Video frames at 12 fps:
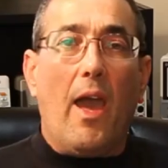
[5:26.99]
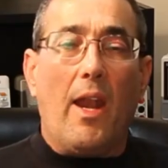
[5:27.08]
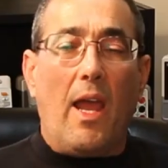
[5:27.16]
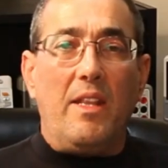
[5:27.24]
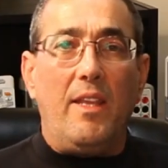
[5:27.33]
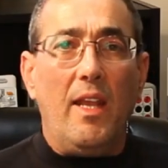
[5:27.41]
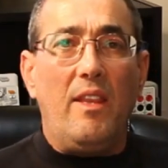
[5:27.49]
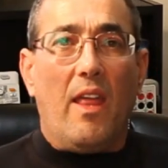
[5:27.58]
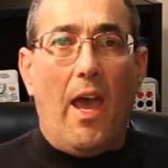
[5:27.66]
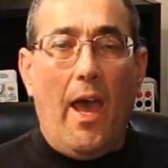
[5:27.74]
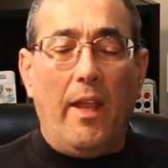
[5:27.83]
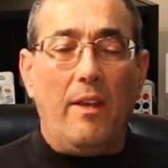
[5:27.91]
And I did
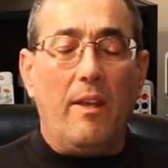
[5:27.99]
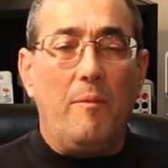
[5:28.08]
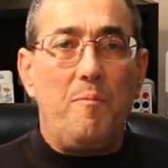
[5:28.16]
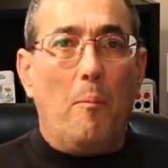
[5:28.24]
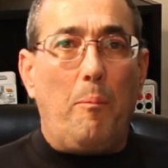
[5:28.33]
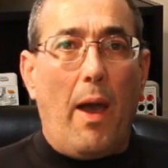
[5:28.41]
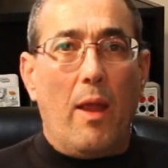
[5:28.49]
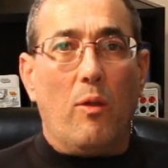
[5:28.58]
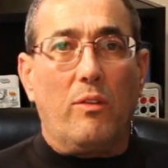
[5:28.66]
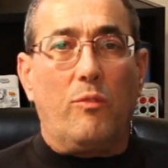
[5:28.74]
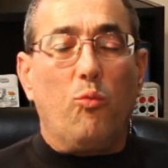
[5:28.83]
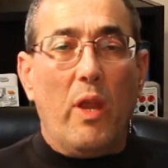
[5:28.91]
that by
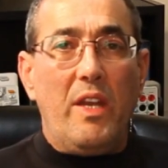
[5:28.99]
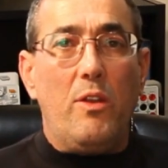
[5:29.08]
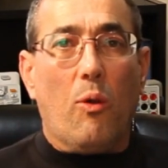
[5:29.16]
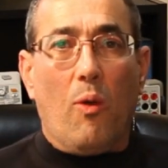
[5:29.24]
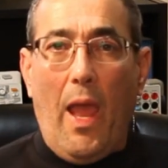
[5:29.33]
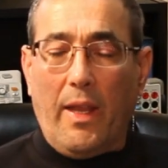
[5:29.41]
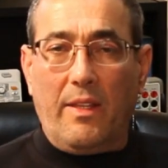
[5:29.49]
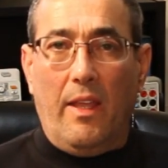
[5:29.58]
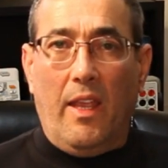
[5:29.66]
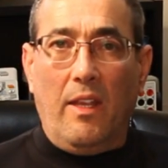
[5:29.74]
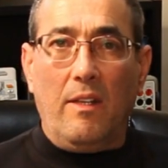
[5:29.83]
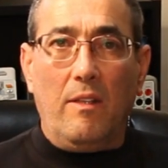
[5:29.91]

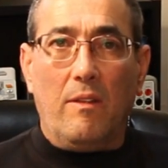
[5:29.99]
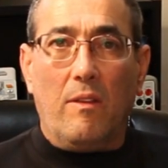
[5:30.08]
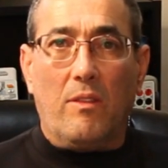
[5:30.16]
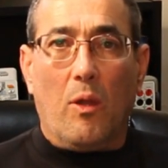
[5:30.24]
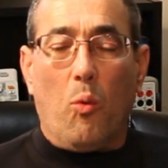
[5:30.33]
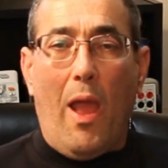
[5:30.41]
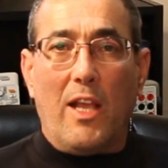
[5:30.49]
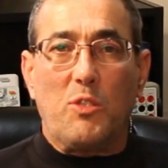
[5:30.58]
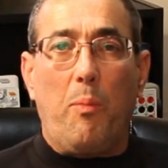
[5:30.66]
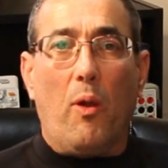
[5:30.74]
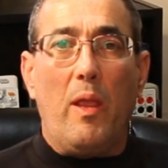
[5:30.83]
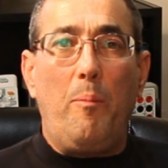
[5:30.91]
redirecting the
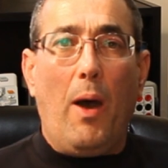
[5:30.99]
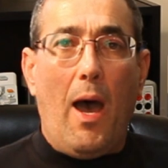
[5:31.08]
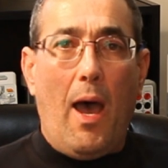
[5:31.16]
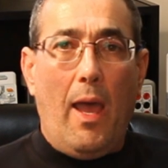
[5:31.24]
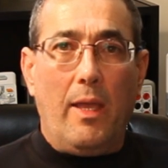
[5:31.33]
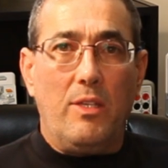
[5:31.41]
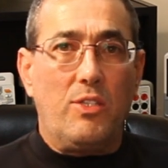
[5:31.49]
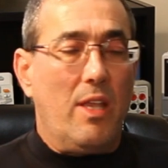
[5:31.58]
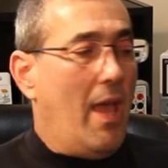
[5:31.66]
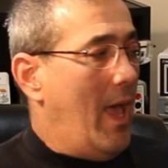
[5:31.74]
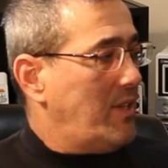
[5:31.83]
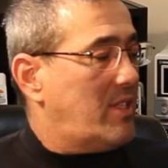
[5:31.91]
Raspberry
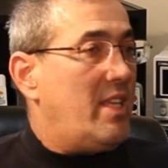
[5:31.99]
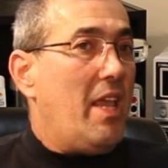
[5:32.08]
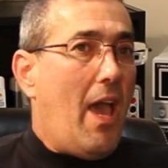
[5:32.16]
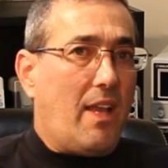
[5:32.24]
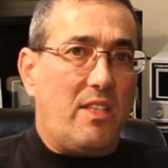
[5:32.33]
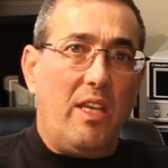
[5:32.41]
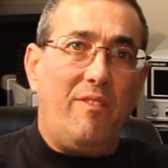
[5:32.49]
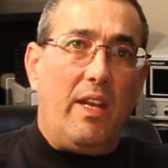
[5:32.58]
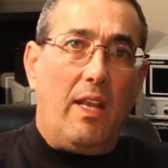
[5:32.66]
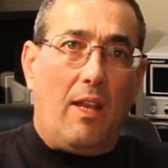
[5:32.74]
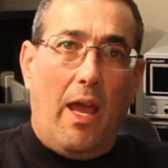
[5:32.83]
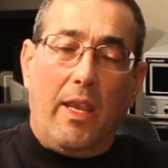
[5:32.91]
Pi's SD
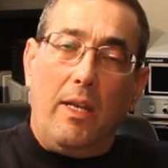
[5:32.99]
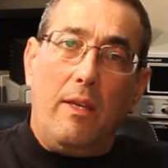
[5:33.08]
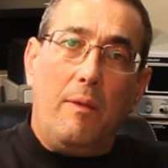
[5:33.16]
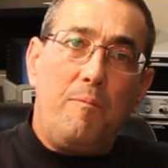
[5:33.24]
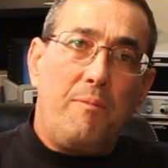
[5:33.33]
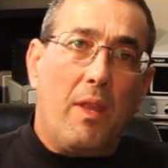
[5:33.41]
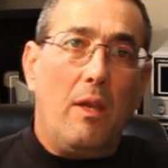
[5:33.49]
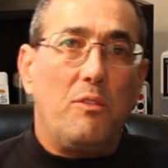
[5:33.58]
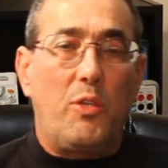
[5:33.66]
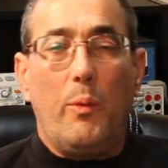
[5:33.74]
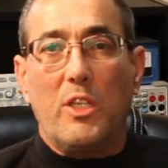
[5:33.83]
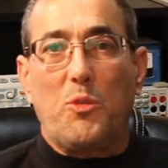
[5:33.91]
activity light
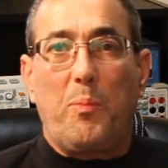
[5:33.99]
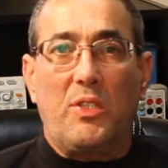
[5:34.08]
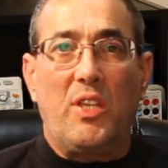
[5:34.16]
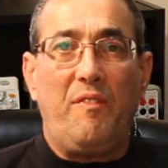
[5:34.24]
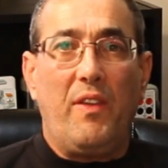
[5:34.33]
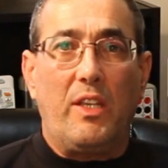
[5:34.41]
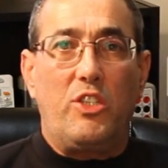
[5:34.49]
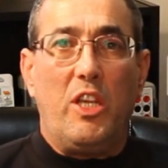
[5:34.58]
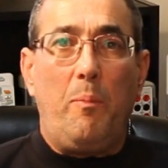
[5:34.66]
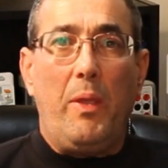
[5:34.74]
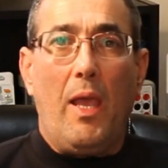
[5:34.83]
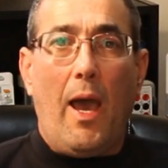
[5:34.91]
to a specific
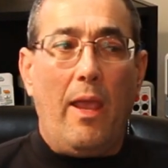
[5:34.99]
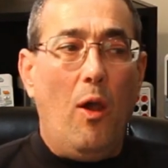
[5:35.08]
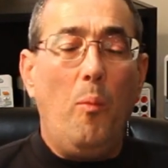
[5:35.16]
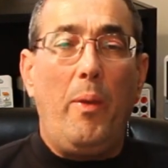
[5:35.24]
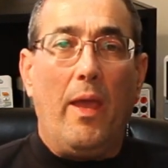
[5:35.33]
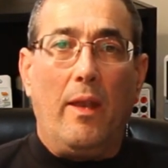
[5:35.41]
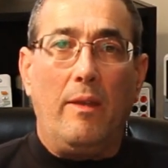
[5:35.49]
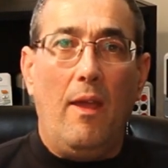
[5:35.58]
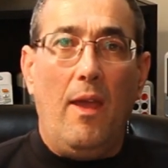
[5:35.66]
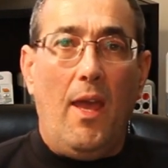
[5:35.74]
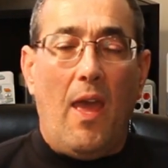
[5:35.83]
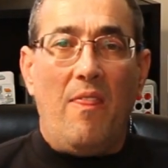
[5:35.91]
GPIO pin.
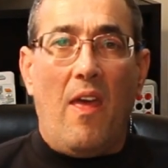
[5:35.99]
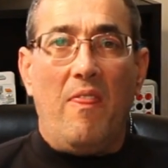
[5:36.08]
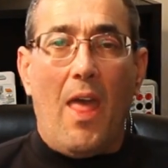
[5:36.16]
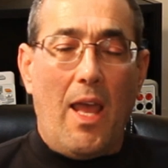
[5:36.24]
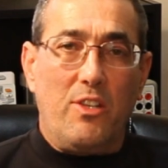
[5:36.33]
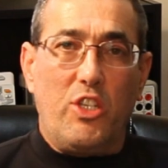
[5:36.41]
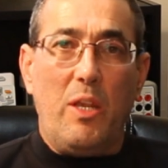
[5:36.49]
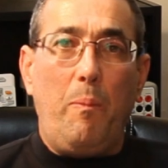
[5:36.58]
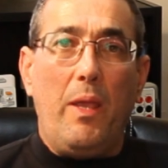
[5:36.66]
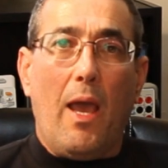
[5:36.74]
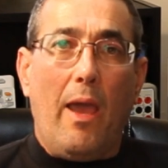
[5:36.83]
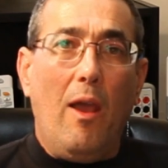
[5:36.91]
And then that
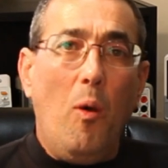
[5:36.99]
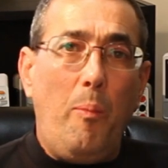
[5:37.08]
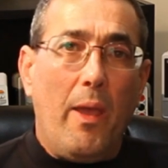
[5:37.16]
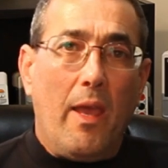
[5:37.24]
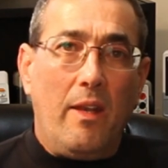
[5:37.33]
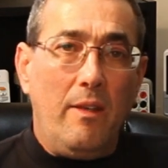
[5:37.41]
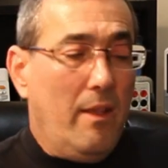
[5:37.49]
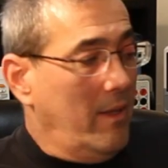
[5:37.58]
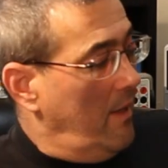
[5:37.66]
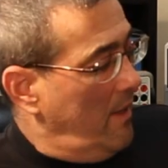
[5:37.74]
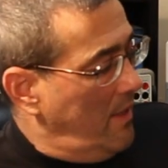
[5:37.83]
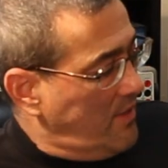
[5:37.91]
GPIO pin
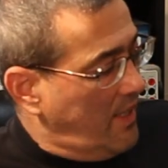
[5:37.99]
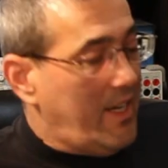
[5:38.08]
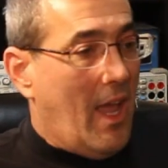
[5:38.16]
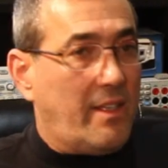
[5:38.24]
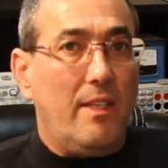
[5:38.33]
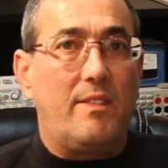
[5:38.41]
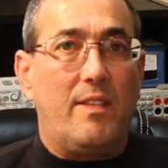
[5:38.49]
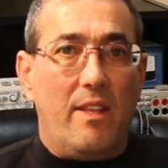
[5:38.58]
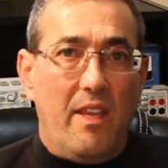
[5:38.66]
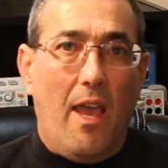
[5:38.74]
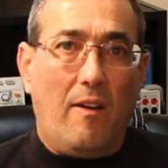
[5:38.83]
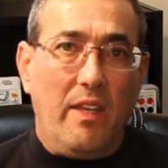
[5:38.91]
is connected to
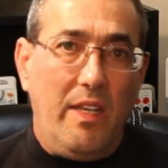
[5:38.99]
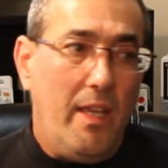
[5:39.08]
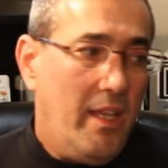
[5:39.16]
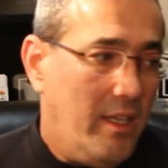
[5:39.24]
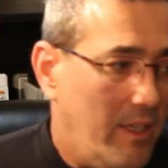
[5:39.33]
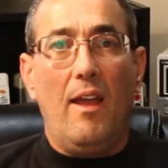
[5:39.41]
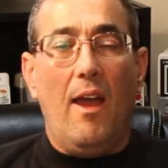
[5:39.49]
the LED.